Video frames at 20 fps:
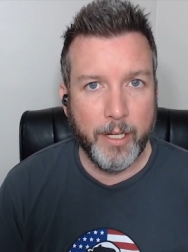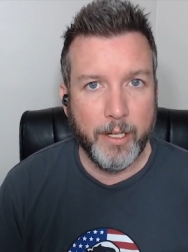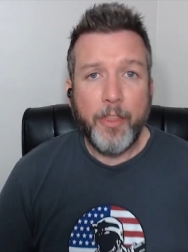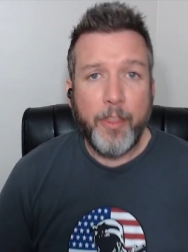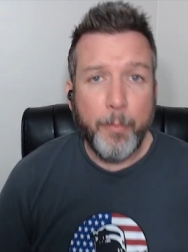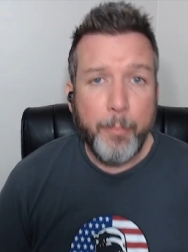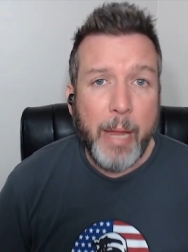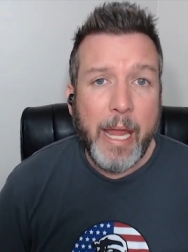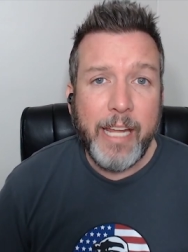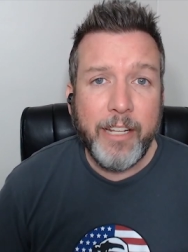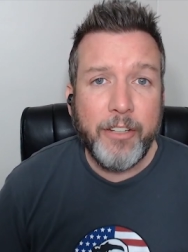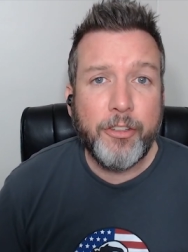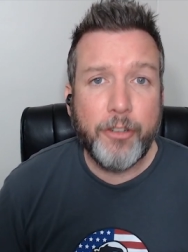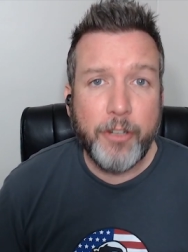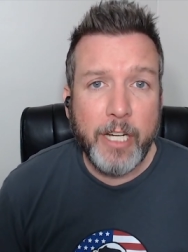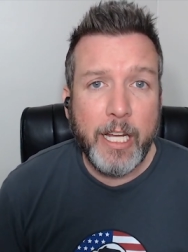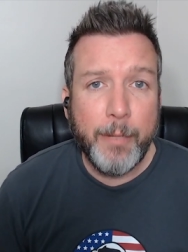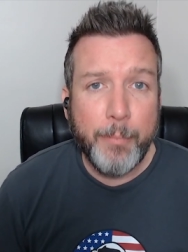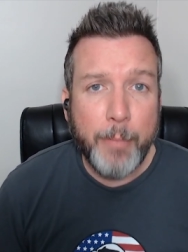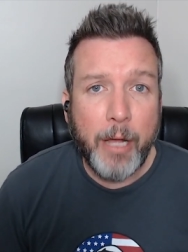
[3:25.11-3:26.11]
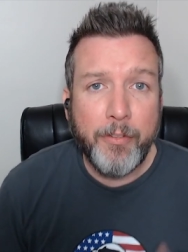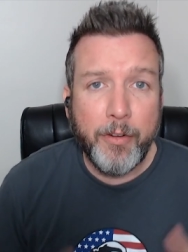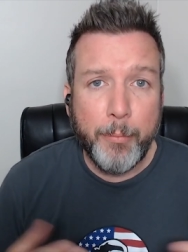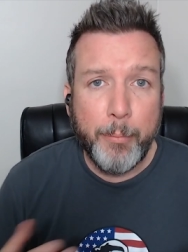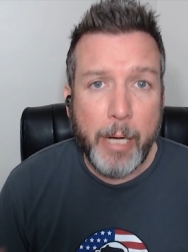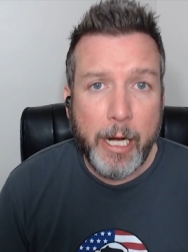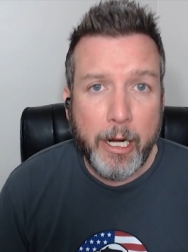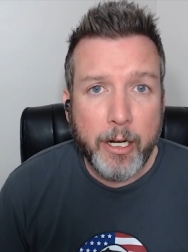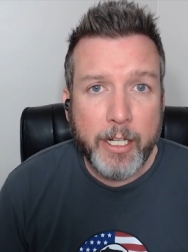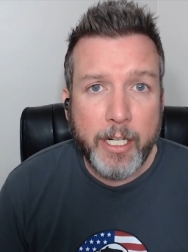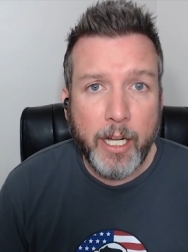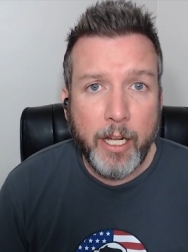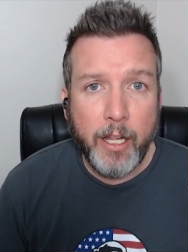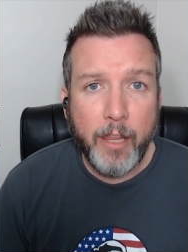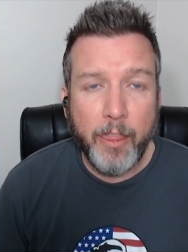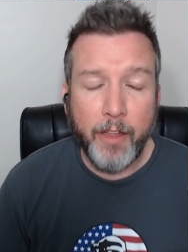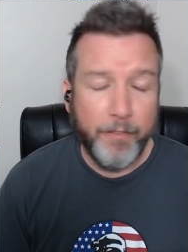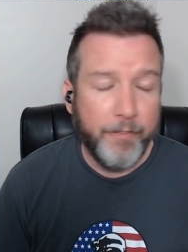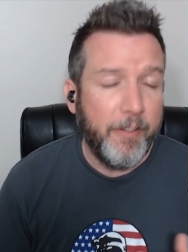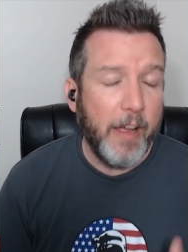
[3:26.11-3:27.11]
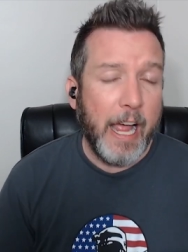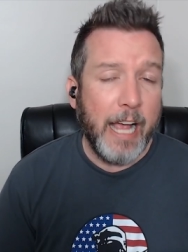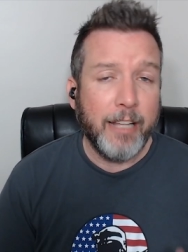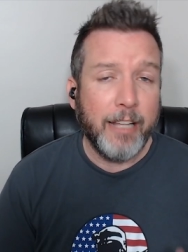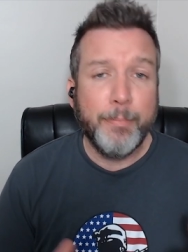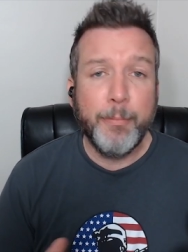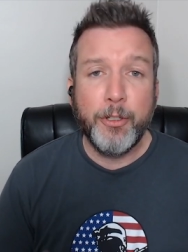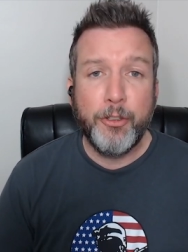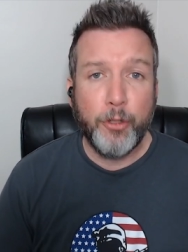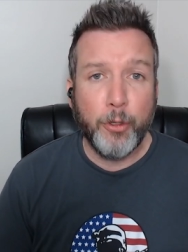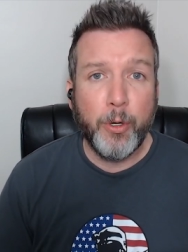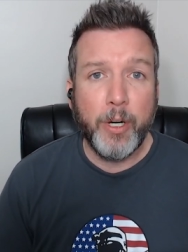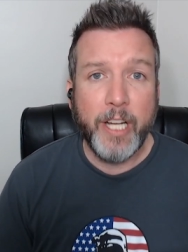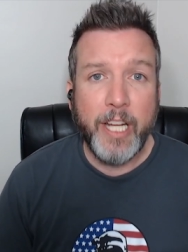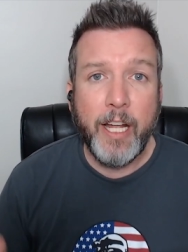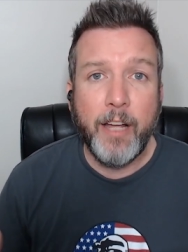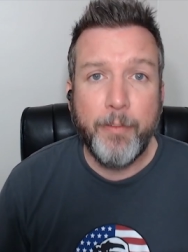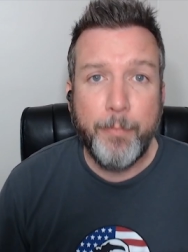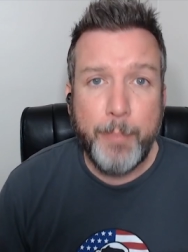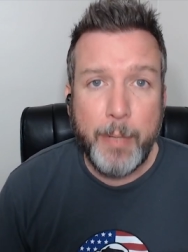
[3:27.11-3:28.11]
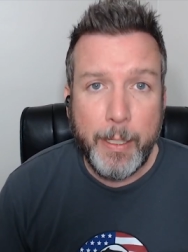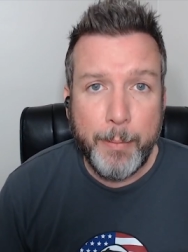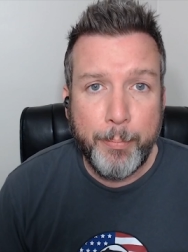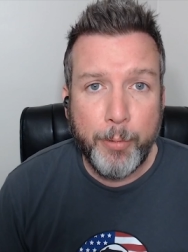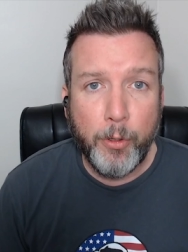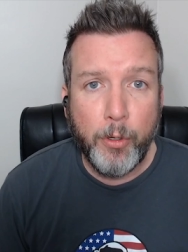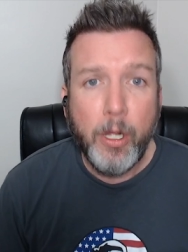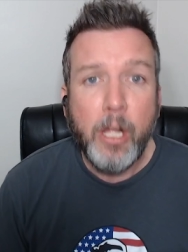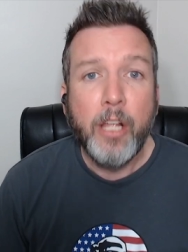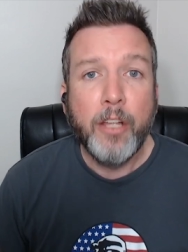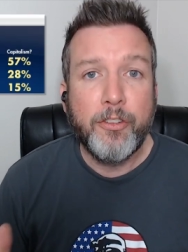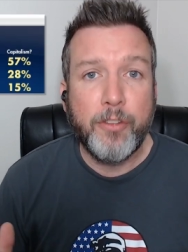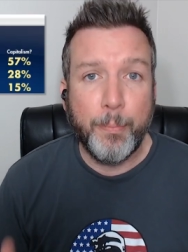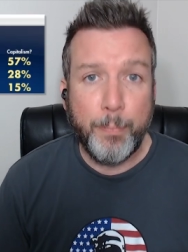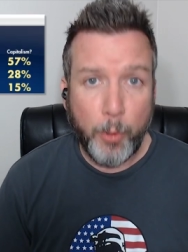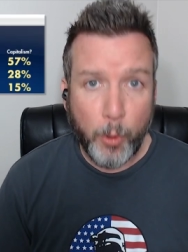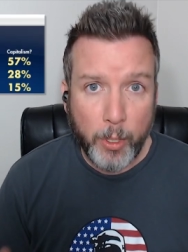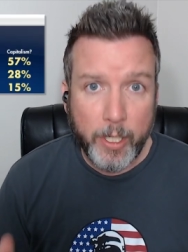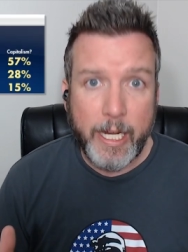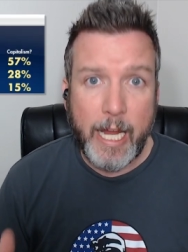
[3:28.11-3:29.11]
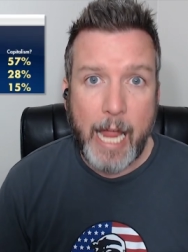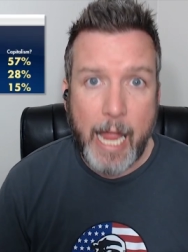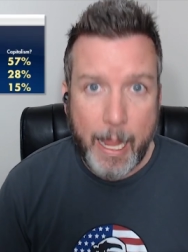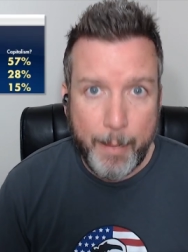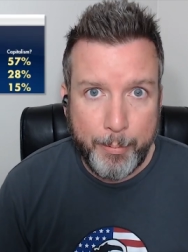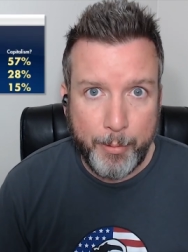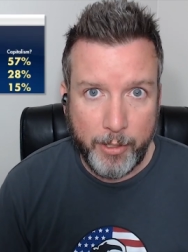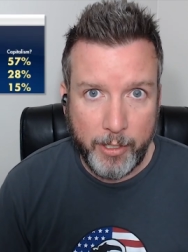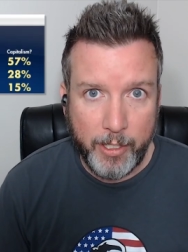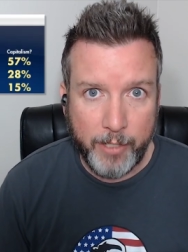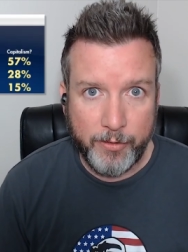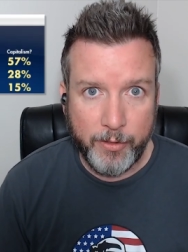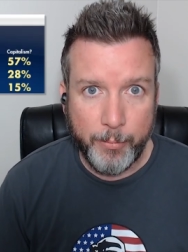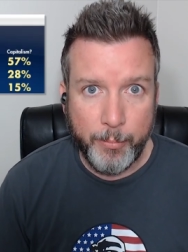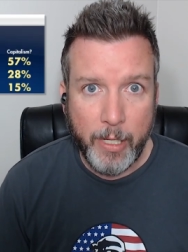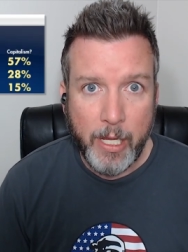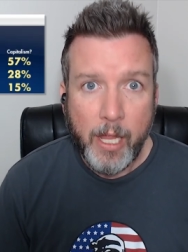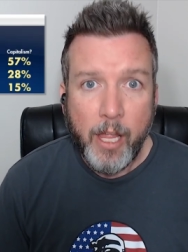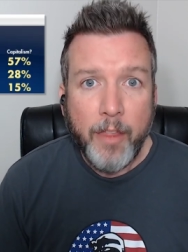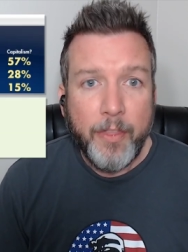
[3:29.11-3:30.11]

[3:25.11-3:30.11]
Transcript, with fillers: The mainstream of America, the vast majority of people support capitalism.